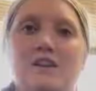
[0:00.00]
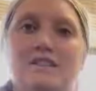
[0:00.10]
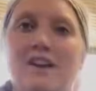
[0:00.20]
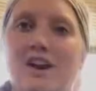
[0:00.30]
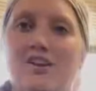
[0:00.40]

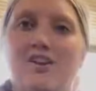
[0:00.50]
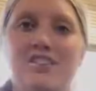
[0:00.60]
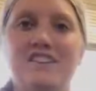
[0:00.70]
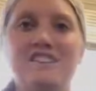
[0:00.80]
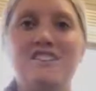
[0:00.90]
Now,
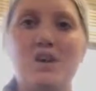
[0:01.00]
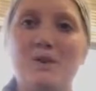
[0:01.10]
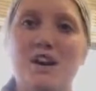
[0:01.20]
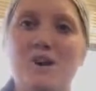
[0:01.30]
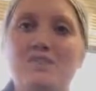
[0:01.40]
these
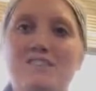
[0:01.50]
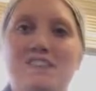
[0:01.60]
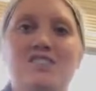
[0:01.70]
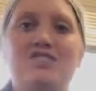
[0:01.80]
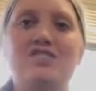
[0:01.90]
saw-whet owls
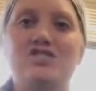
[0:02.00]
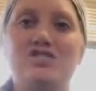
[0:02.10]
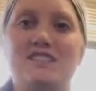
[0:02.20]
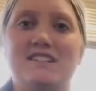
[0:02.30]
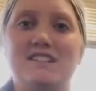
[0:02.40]
get their
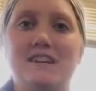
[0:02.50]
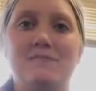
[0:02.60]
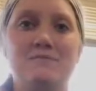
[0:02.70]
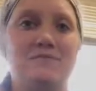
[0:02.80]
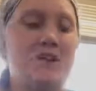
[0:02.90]
interesting
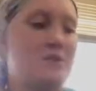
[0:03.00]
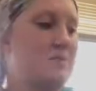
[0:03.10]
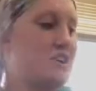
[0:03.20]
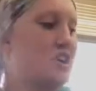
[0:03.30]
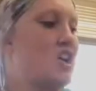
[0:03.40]
name from
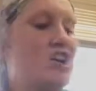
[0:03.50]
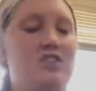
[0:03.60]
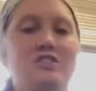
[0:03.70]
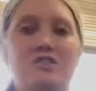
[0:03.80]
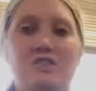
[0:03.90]
their
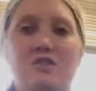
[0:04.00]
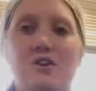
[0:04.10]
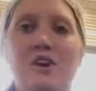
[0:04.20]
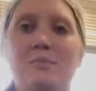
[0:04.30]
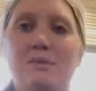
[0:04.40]
call. So
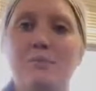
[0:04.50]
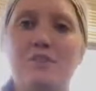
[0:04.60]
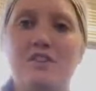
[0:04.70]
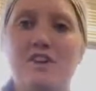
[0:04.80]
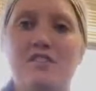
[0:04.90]
people
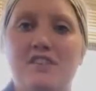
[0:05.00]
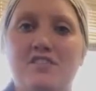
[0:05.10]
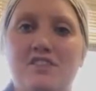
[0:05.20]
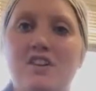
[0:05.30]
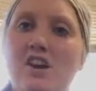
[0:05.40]
thought that
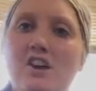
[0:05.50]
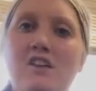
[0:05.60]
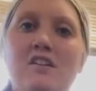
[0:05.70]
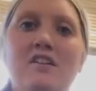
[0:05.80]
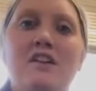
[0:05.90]
their
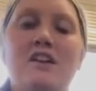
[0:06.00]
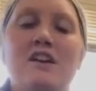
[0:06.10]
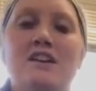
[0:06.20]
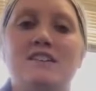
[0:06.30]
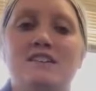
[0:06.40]
call
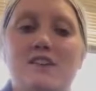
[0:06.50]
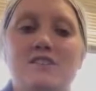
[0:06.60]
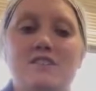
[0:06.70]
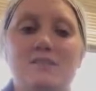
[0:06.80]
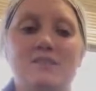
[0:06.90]

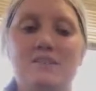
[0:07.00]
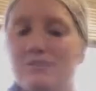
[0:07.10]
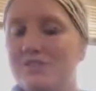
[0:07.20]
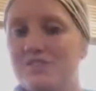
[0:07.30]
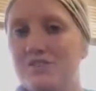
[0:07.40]
sounded
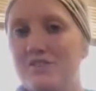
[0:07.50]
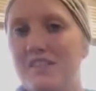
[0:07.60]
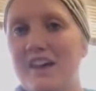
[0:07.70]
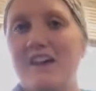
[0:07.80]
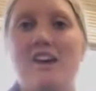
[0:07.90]
similar to
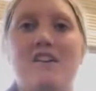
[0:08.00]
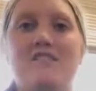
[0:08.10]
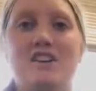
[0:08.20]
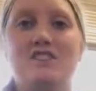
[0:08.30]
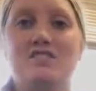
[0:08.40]
that of
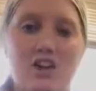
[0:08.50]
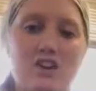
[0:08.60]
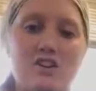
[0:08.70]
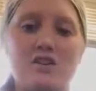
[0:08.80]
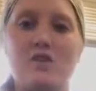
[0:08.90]
a
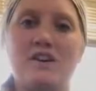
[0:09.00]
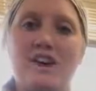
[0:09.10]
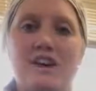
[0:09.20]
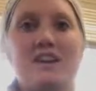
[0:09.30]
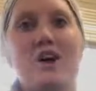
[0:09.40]
saw going
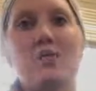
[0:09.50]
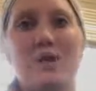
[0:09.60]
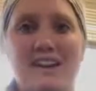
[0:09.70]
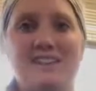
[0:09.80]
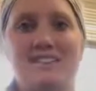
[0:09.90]
on a
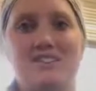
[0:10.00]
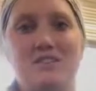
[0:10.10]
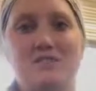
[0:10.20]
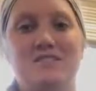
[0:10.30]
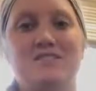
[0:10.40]
wedding
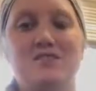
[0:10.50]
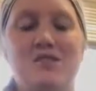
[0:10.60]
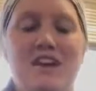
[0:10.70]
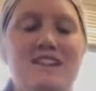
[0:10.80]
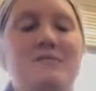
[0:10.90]
stone. So
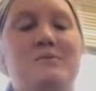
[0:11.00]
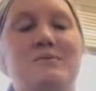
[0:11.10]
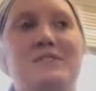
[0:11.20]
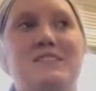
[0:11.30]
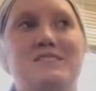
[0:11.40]
that
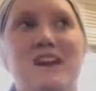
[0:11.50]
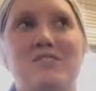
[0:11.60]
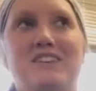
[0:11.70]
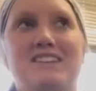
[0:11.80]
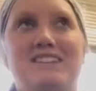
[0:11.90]
is how
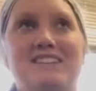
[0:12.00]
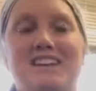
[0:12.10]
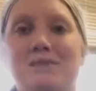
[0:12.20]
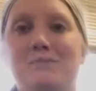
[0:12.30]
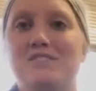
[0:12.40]
they get the
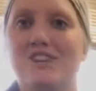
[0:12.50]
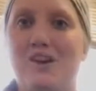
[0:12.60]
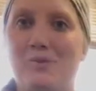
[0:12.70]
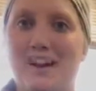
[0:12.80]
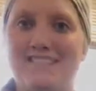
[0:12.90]
name
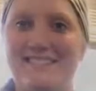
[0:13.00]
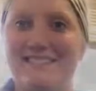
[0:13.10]
Saw-whet.